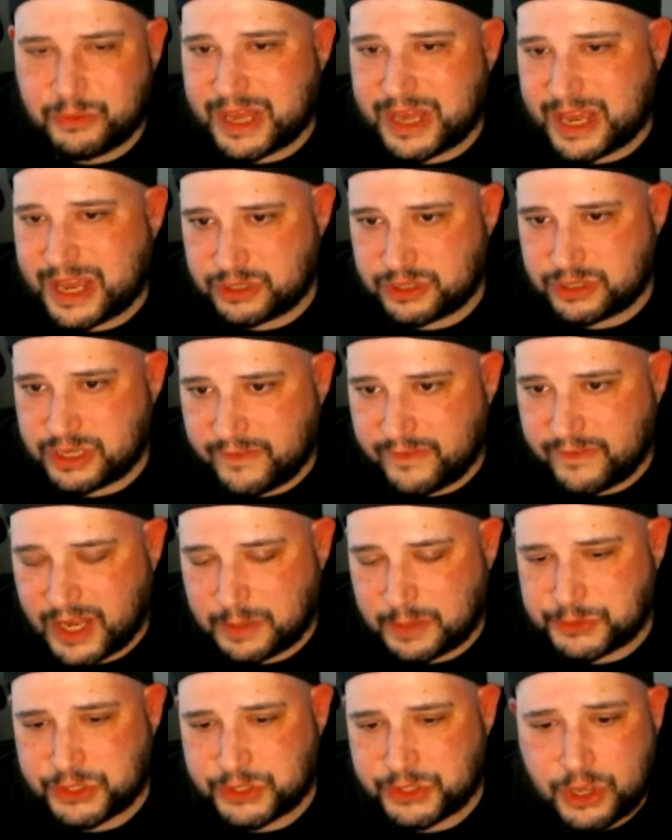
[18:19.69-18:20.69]
You're
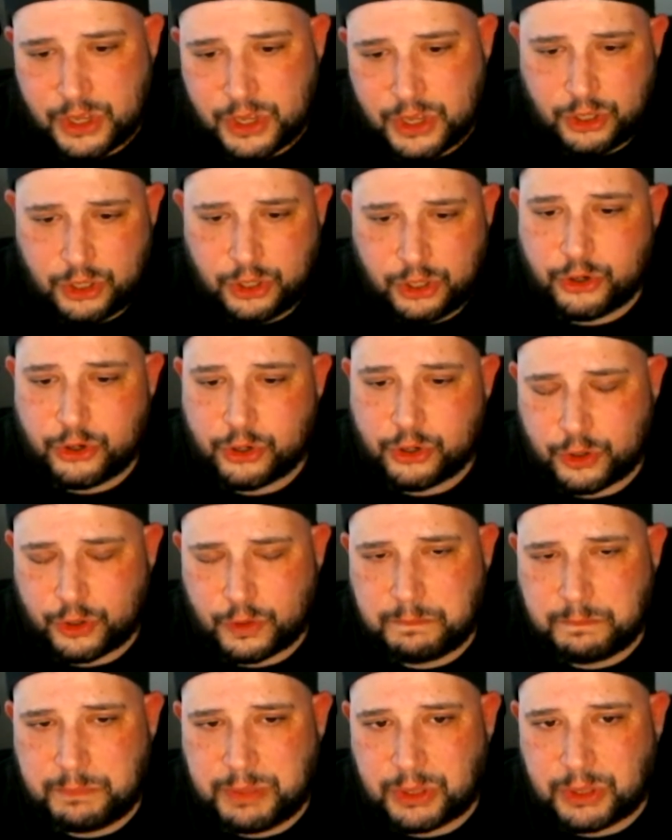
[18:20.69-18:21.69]
building
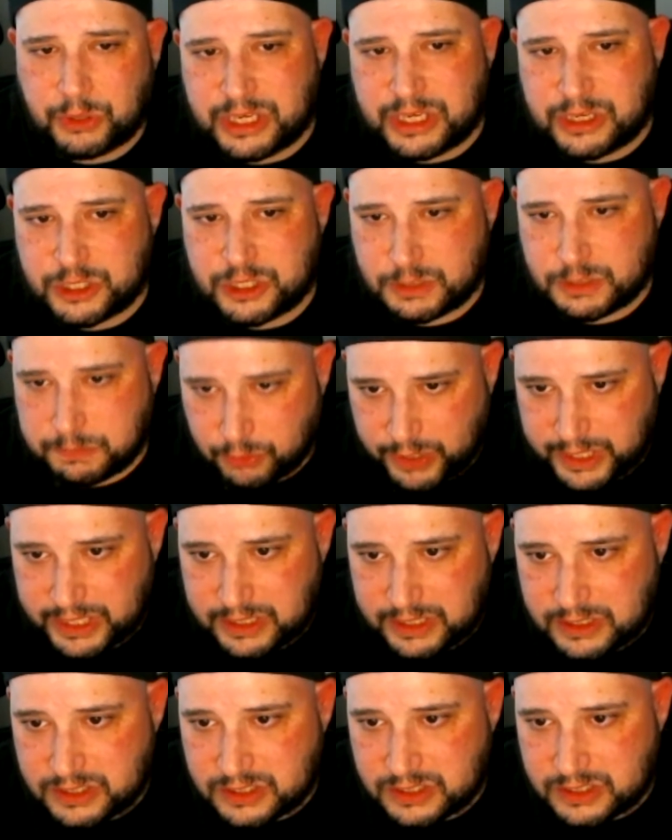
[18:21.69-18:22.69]
sprints and using
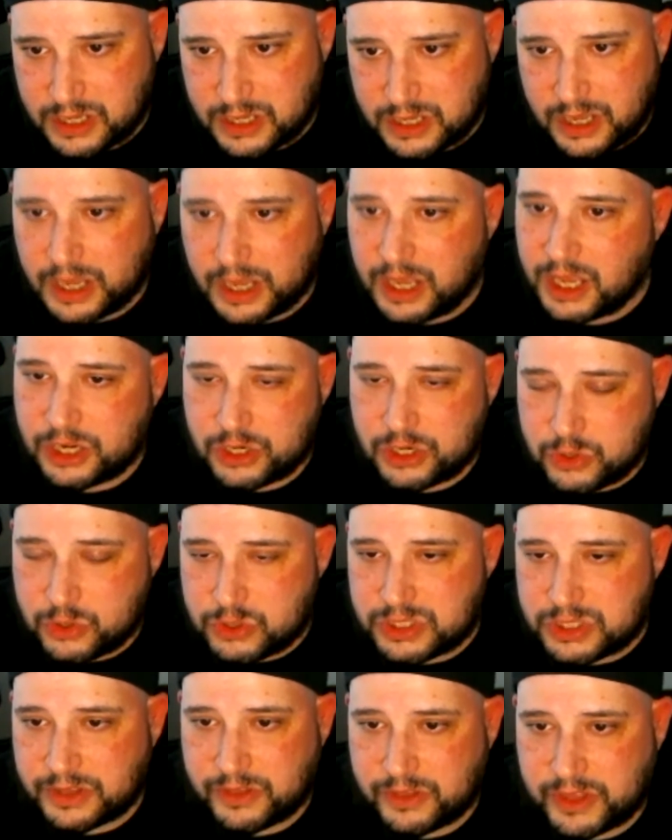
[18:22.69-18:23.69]
things. So
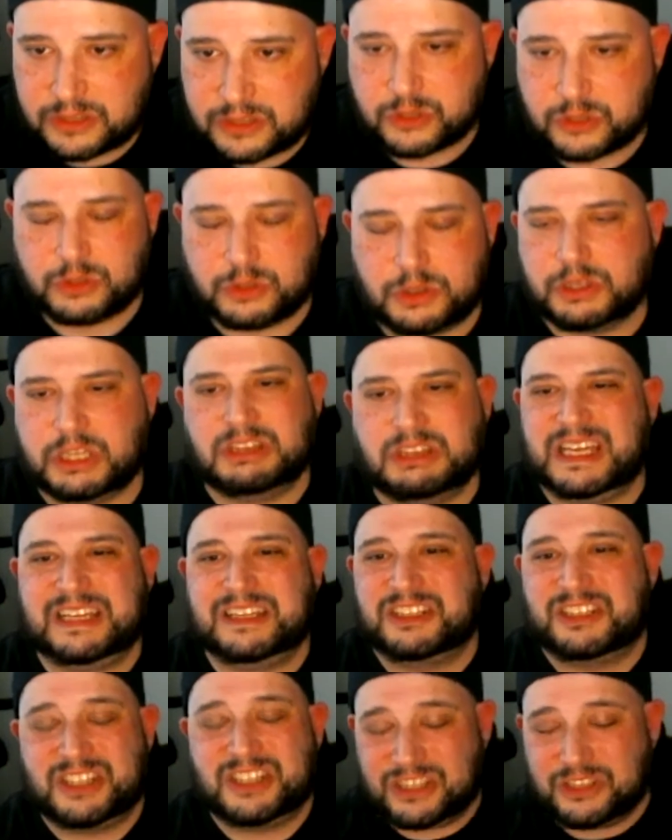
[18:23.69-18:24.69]
that's just one of the
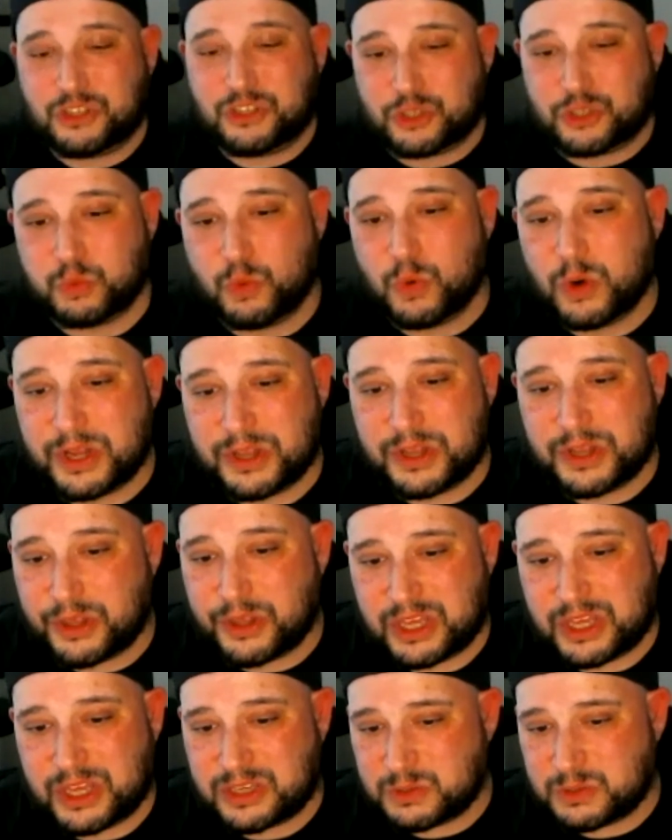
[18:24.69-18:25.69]
things. When I say
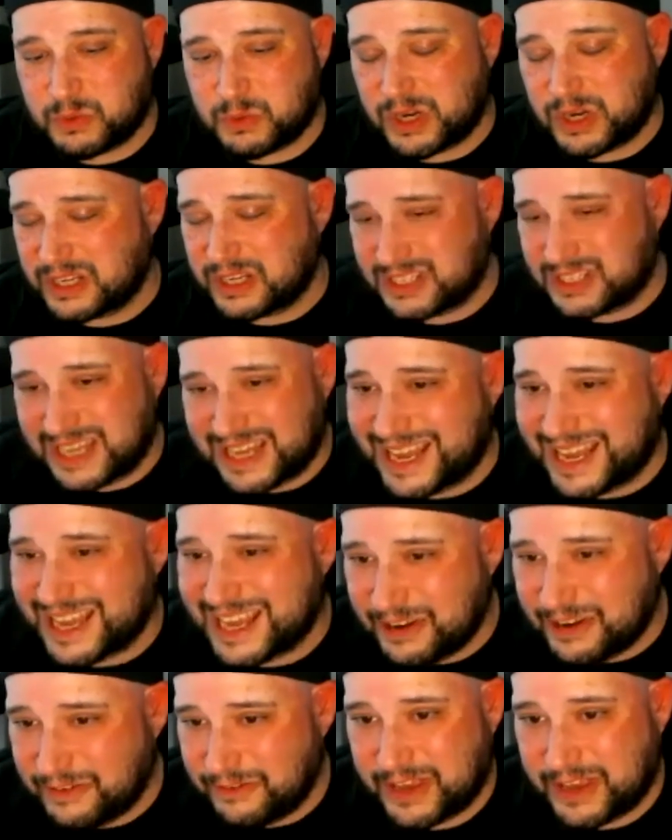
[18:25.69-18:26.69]
innovate around
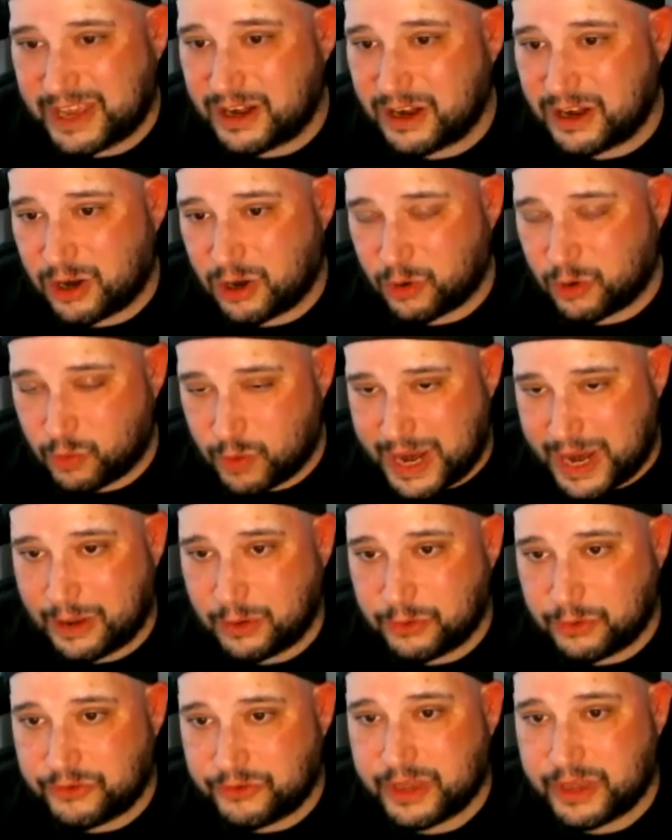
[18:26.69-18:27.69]
Azure, the
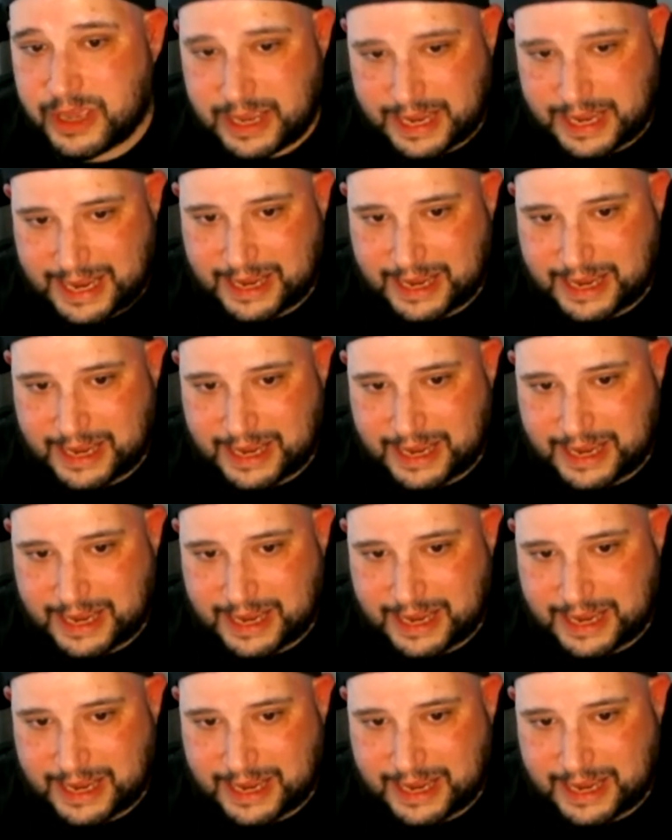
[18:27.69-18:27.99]
tooling